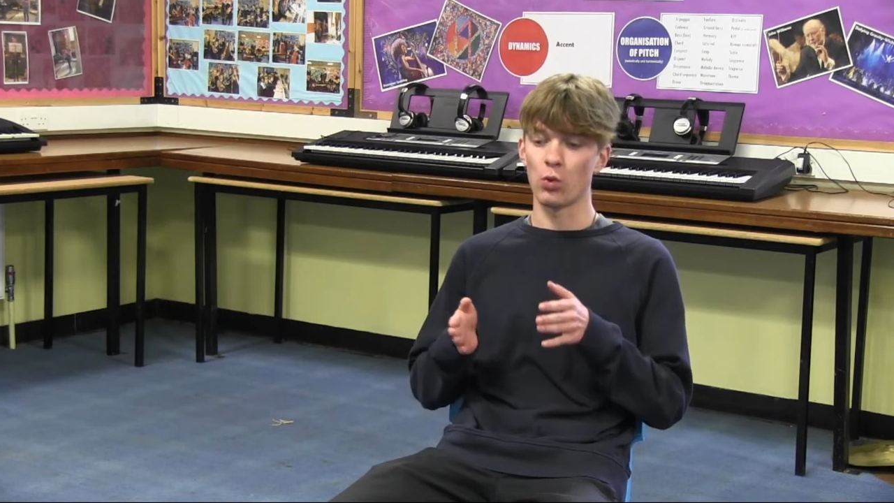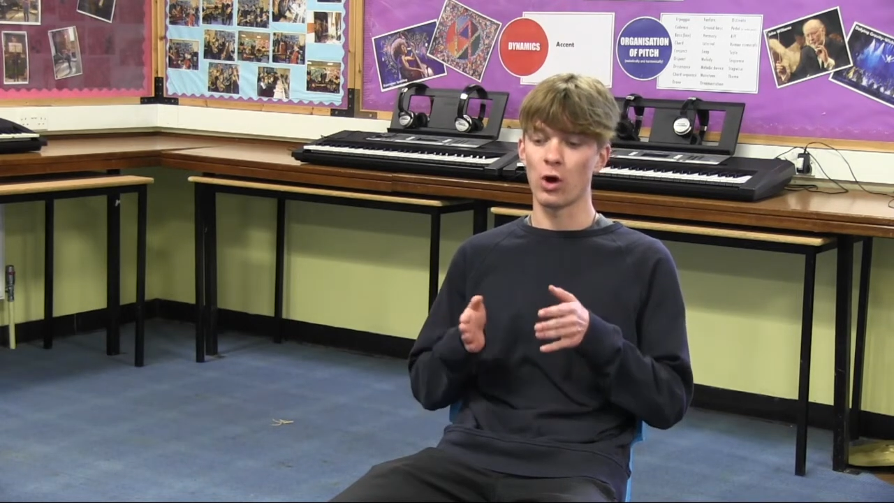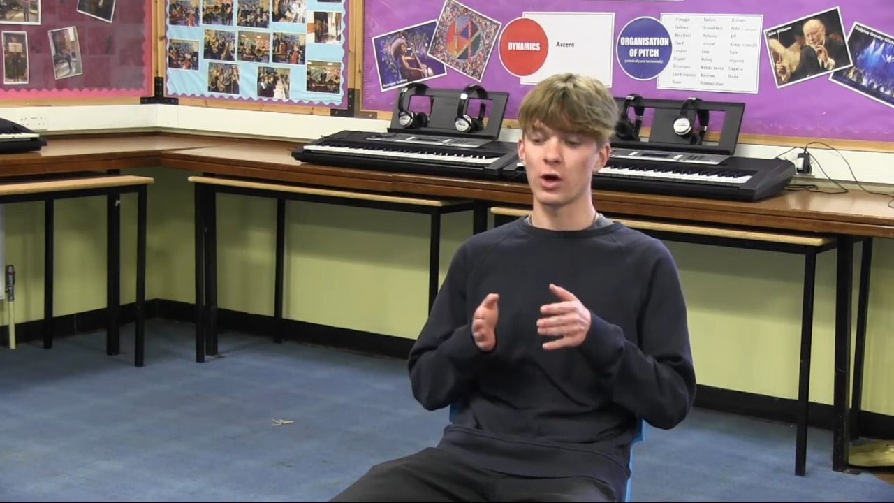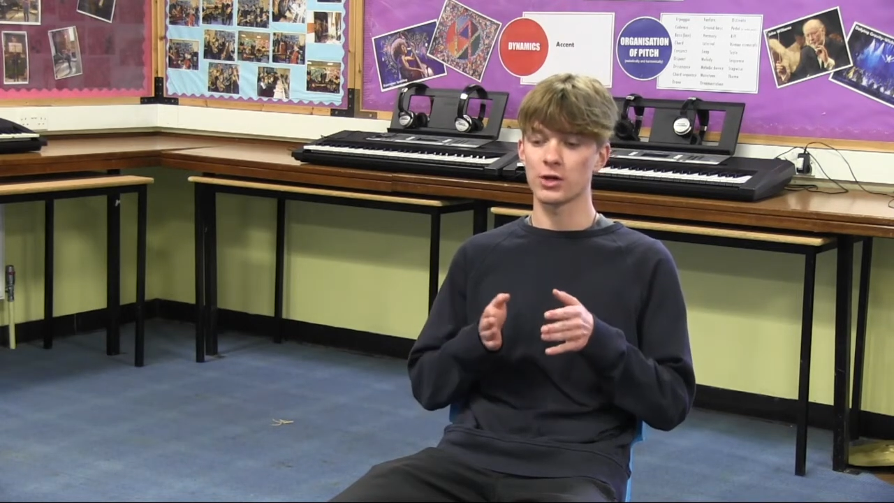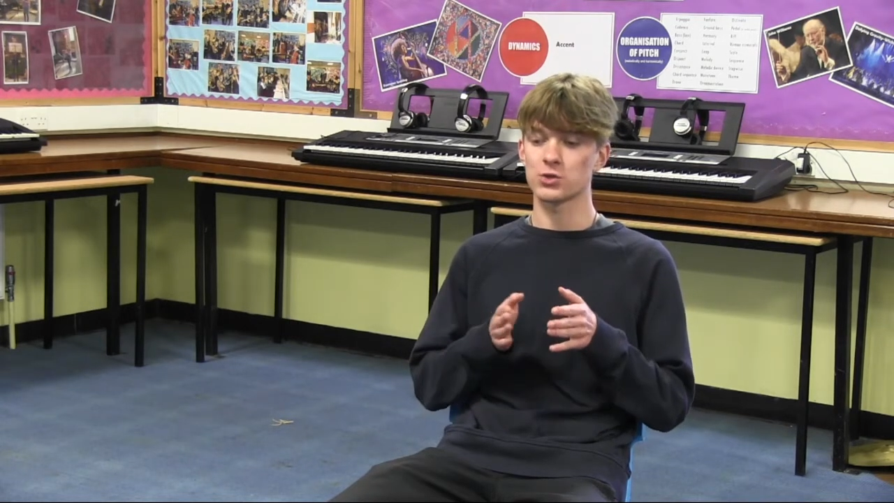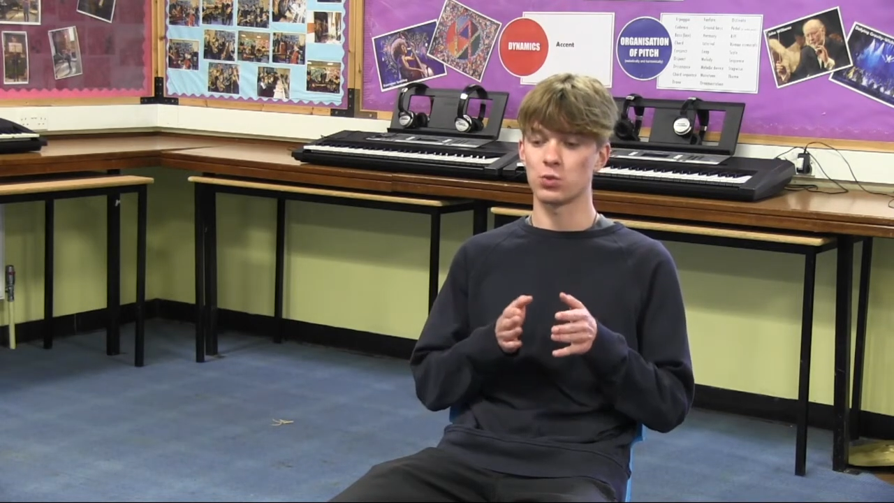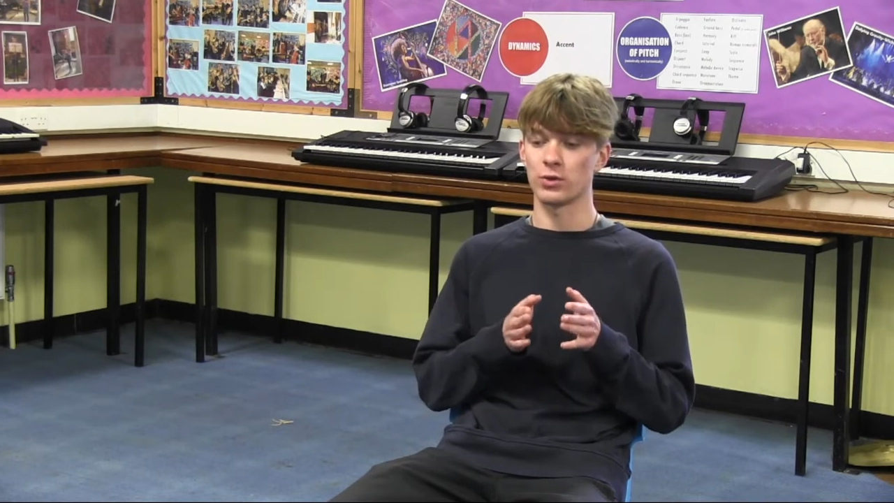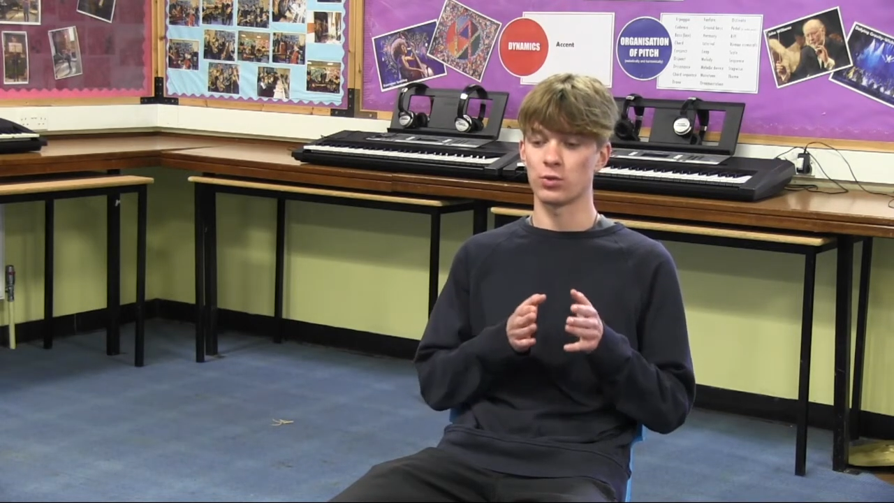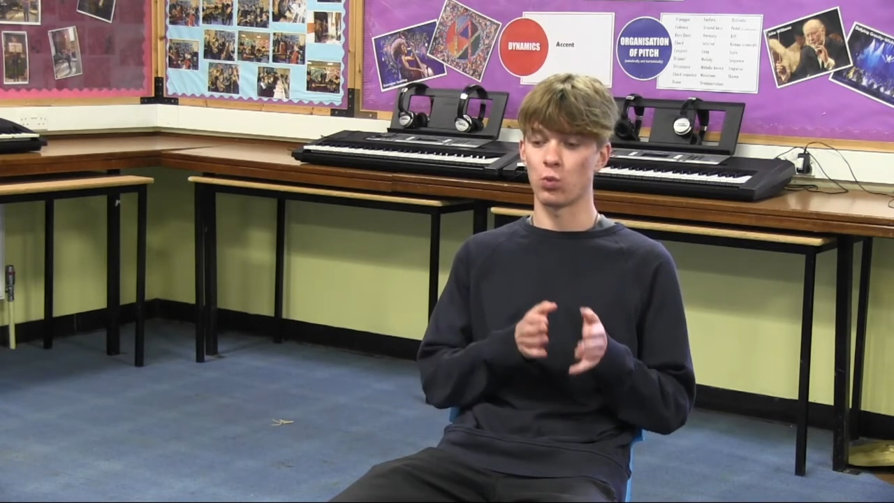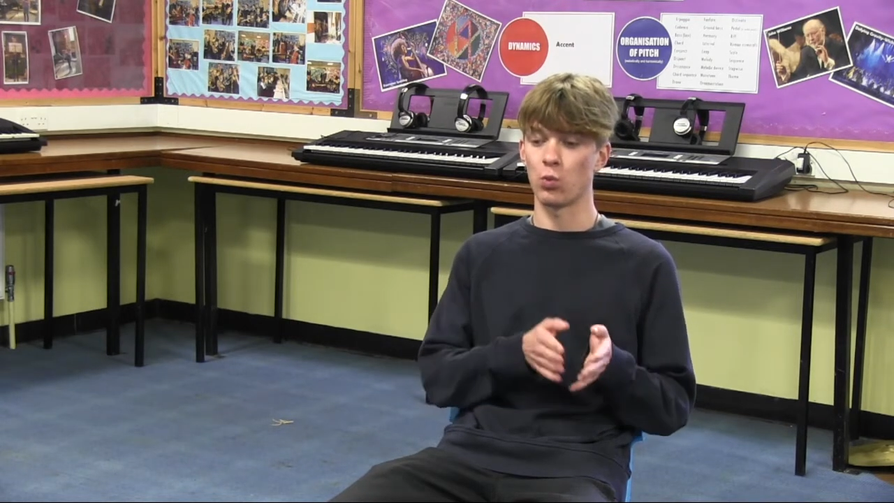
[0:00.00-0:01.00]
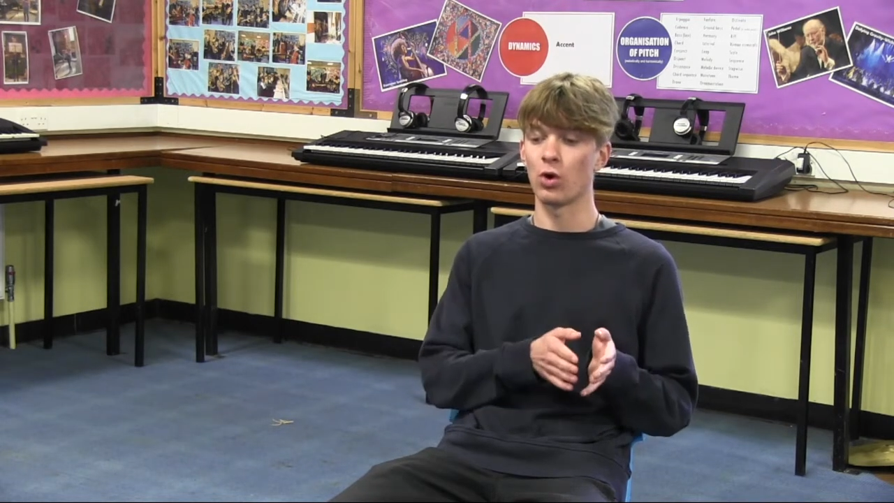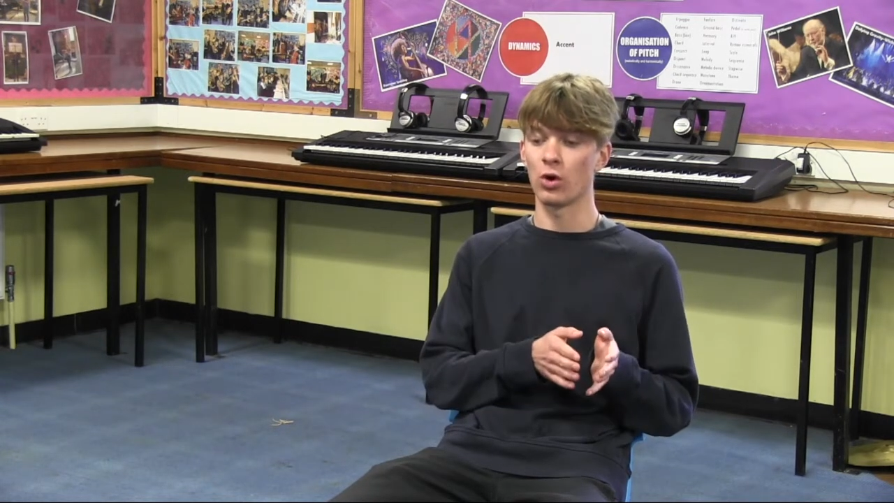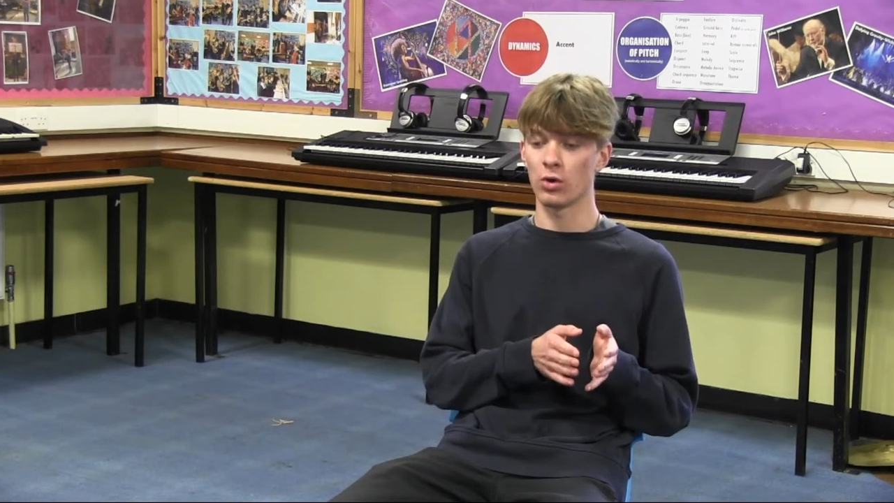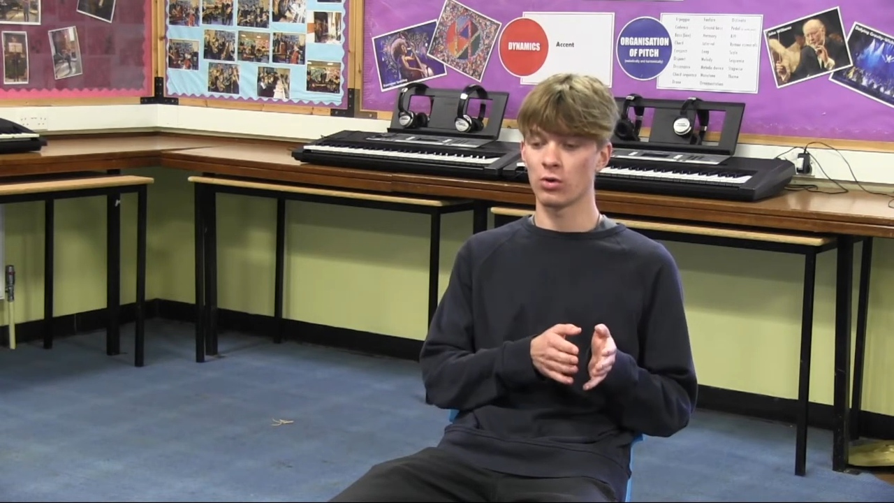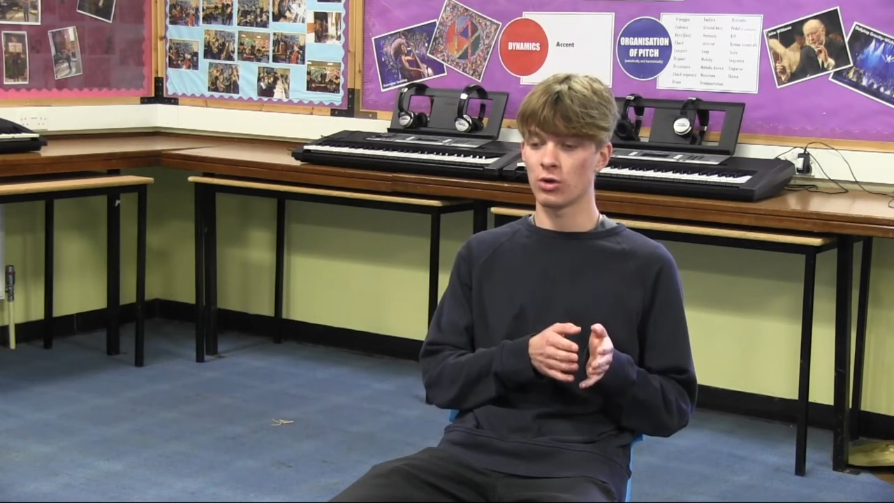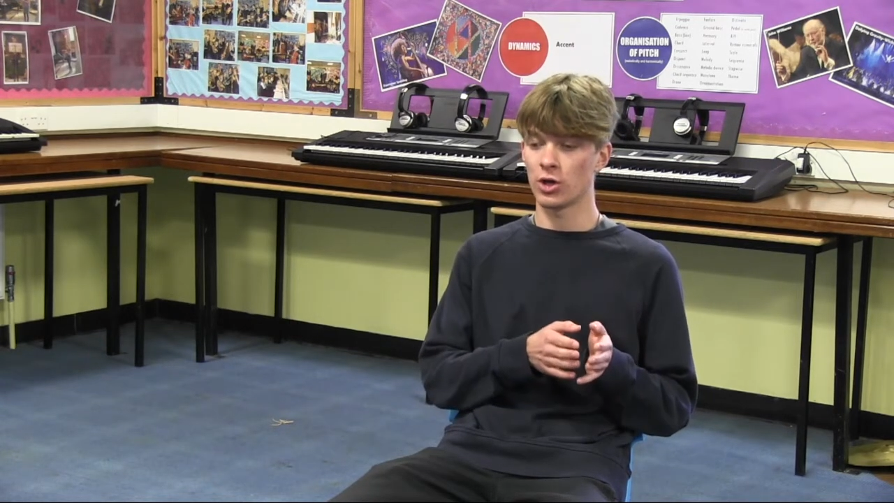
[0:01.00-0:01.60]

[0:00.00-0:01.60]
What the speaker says: works with what,